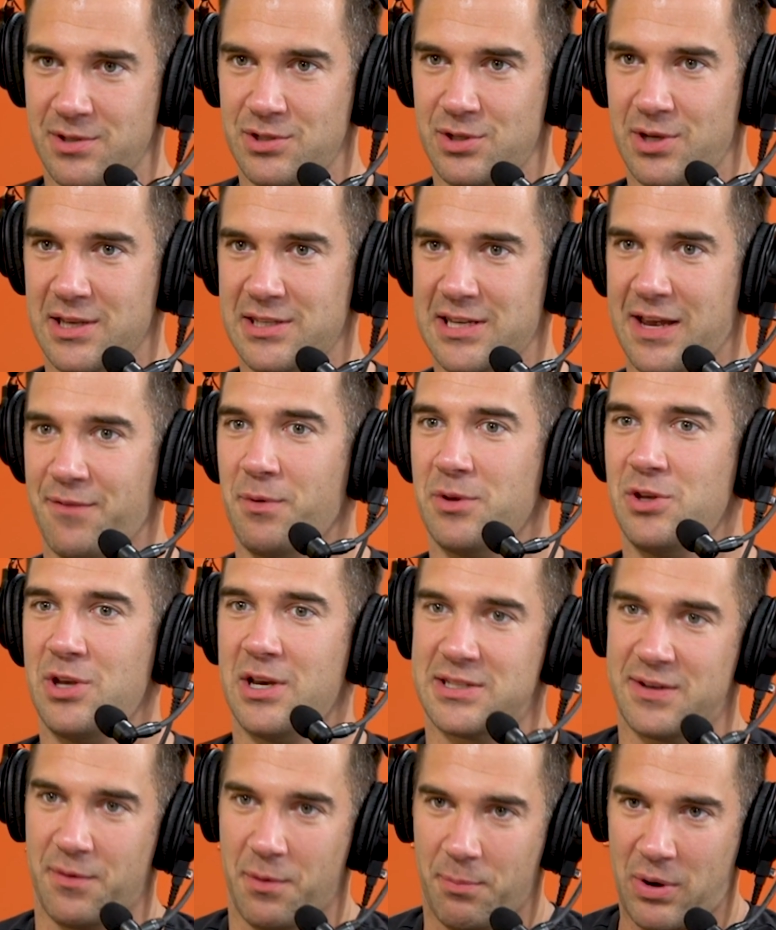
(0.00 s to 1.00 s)
You guys, have a, you
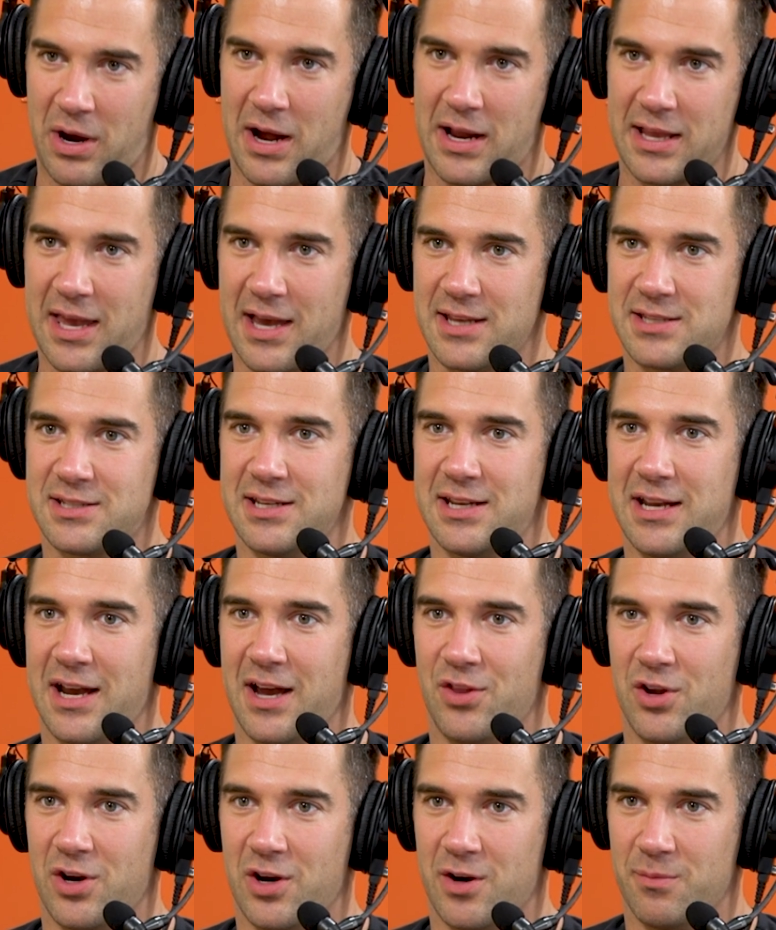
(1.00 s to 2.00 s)
guys have a podcast
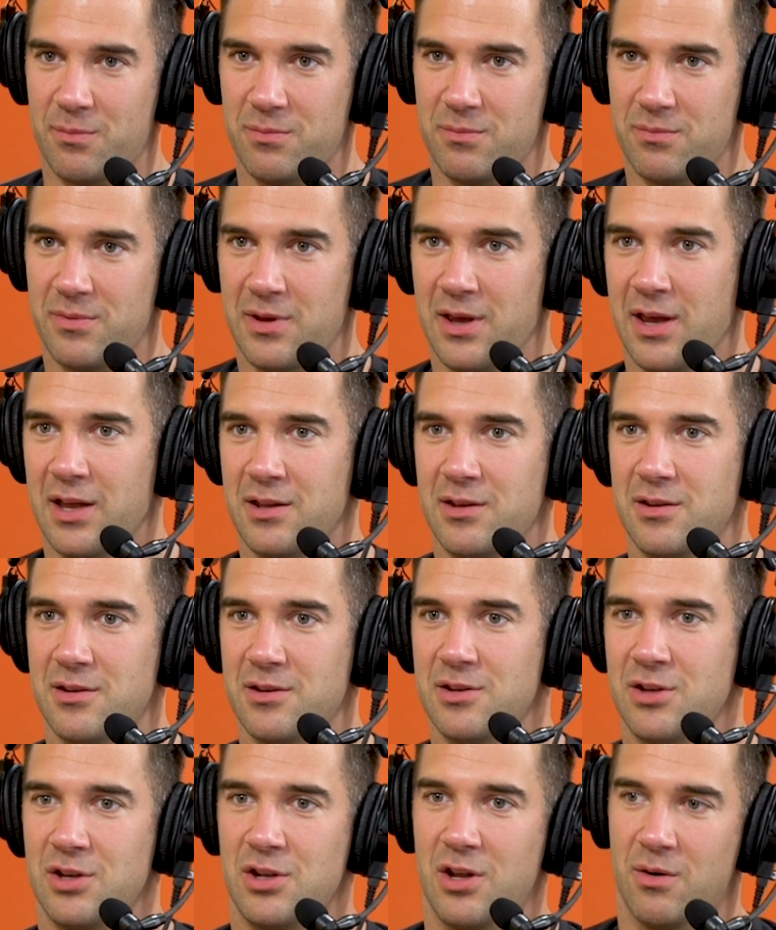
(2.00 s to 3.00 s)
together, and
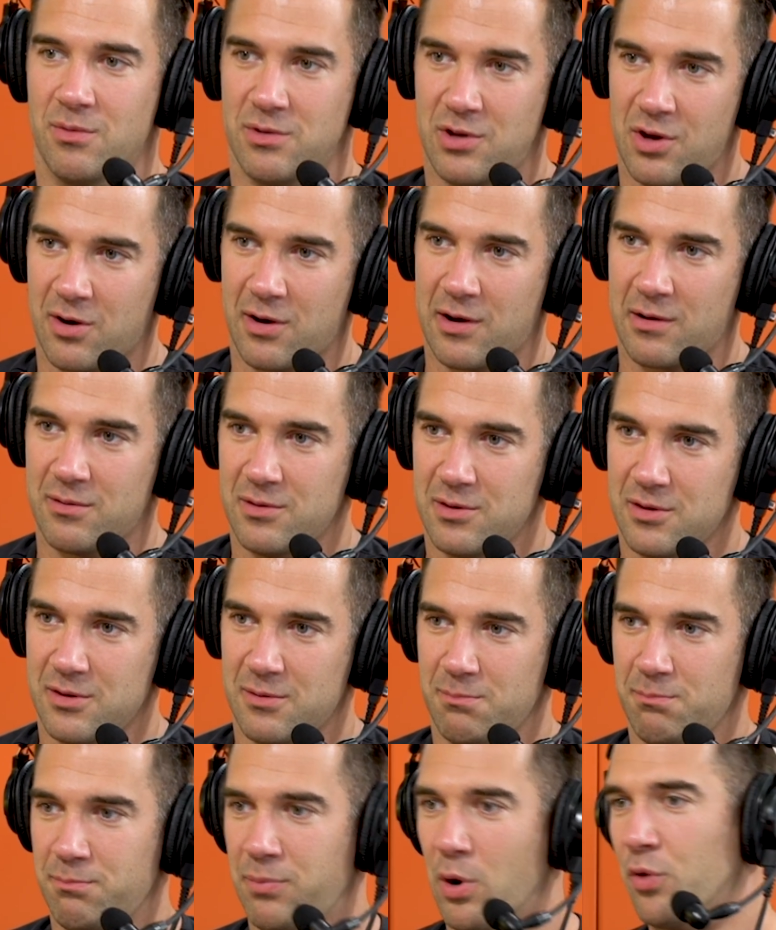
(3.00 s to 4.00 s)
you know you're
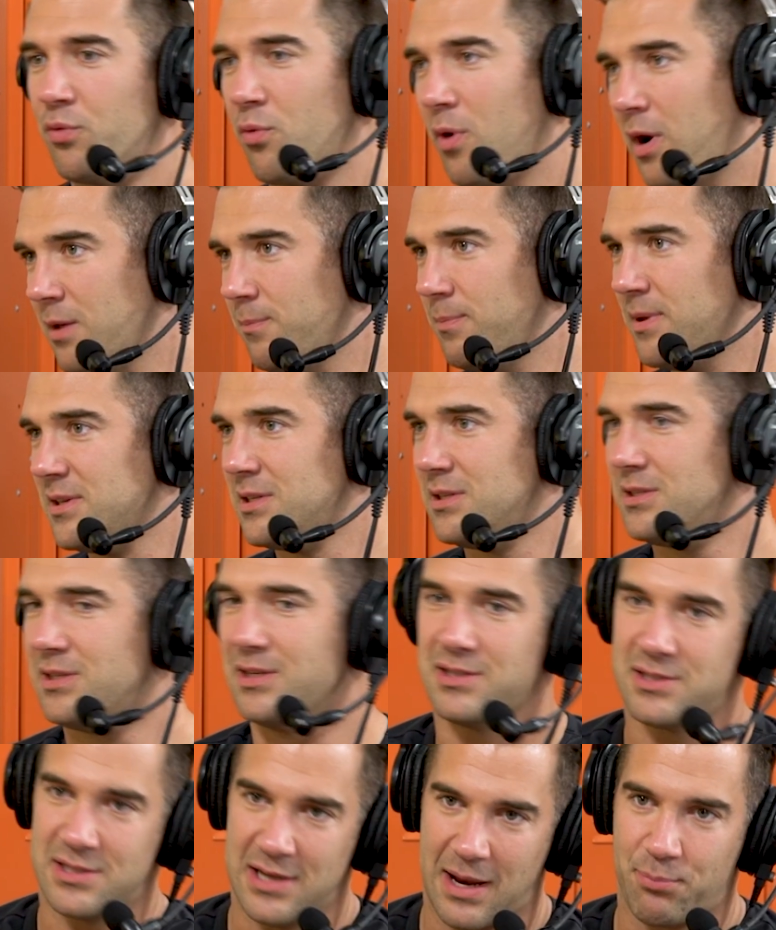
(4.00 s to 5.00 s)
both running
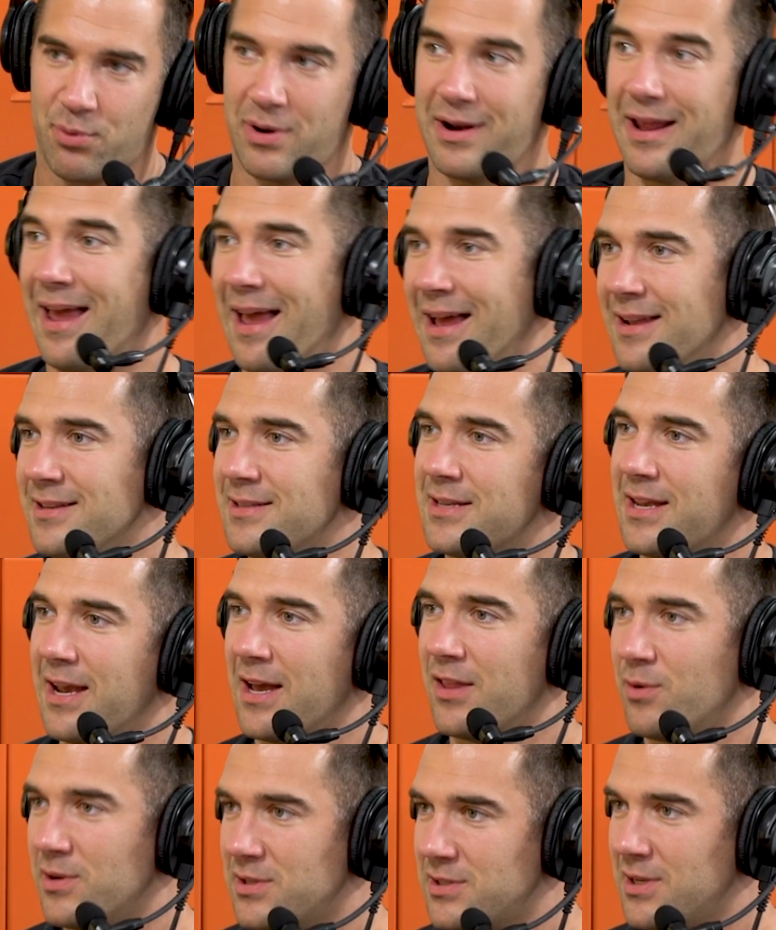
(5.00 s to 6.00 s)
businesses separate and
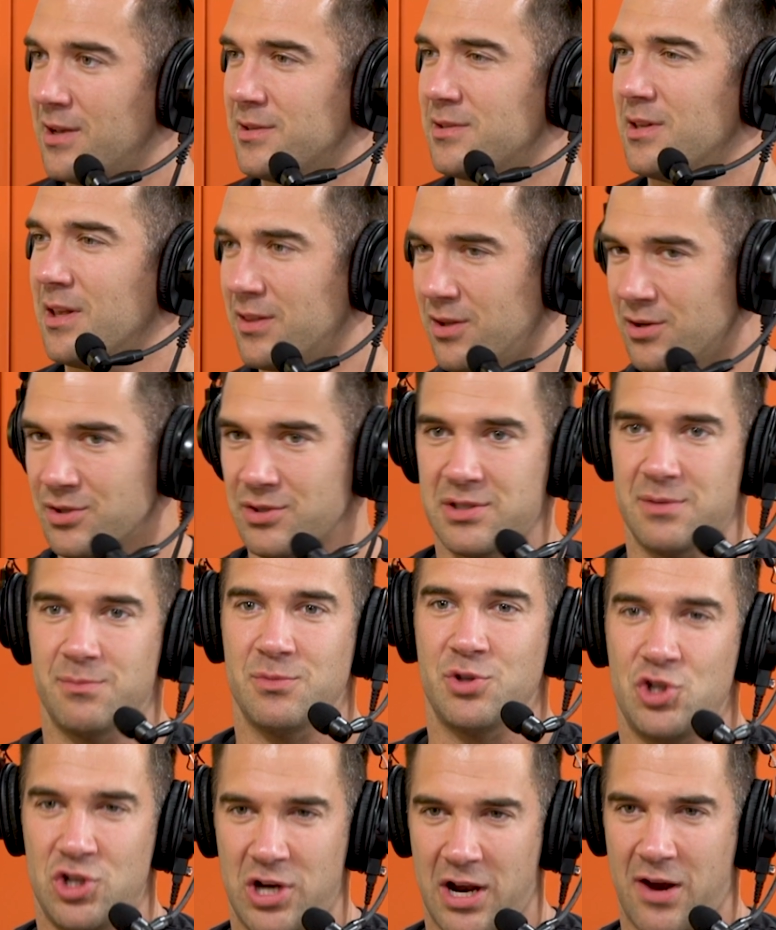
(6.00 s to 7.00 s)
together. It sounds like there's some
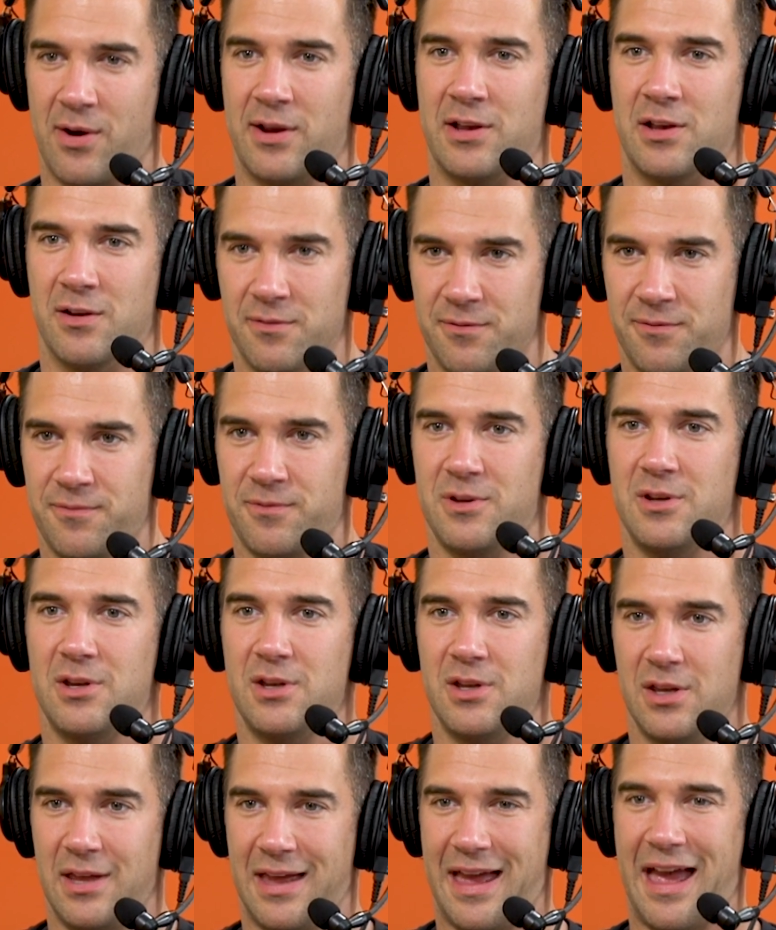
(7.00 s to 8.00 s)
sharing of
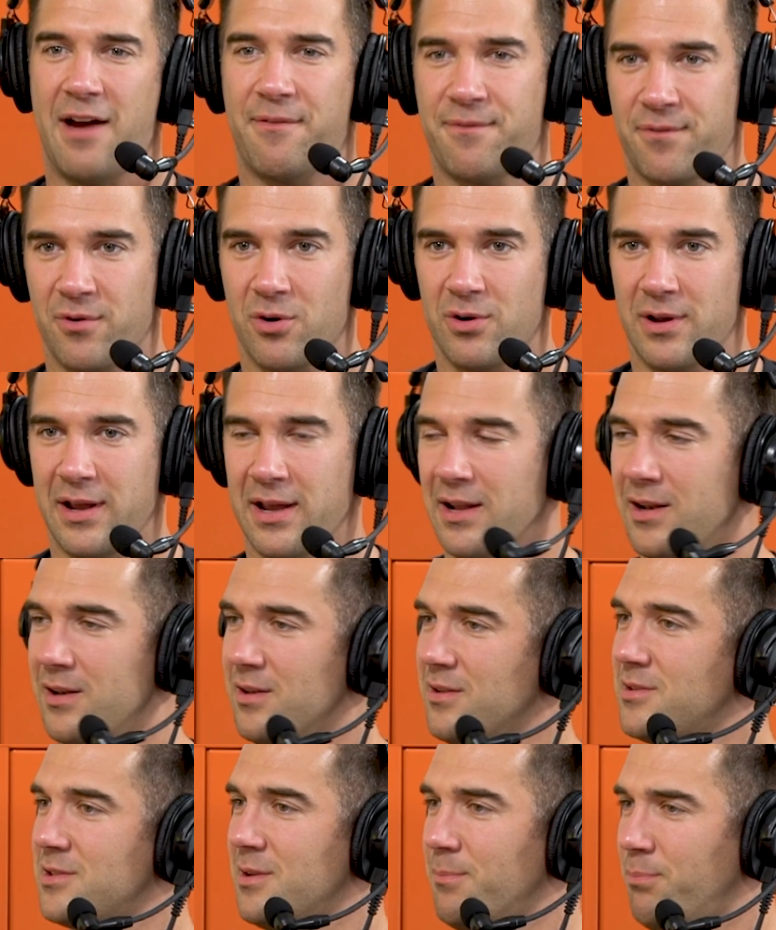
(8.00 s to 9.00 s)
sure. effort
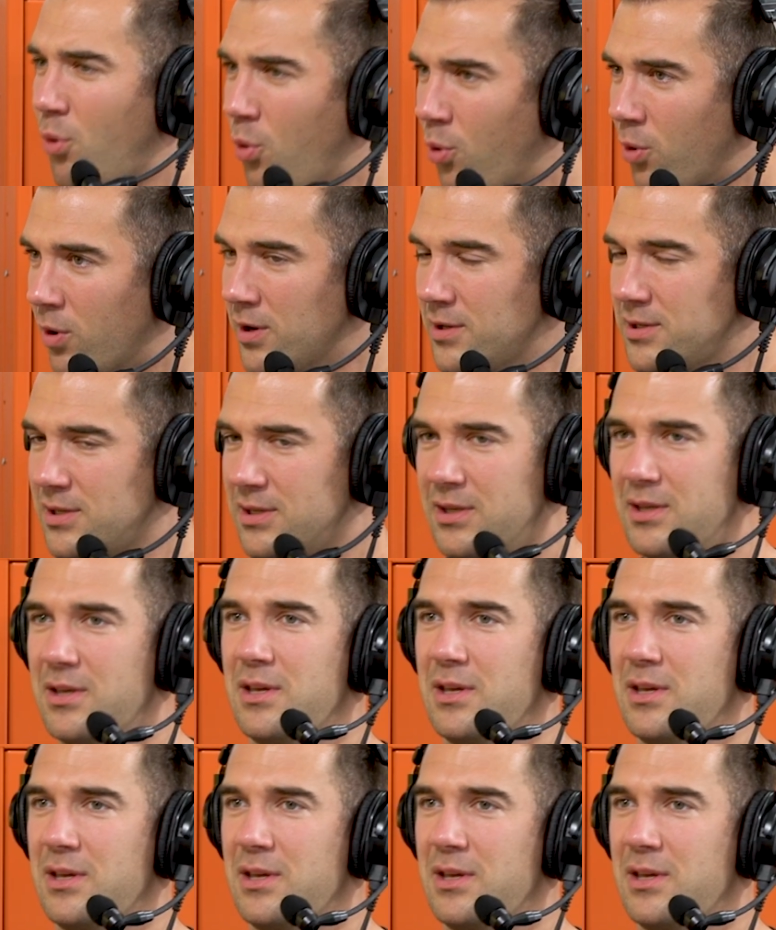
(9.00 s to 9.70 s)
and support.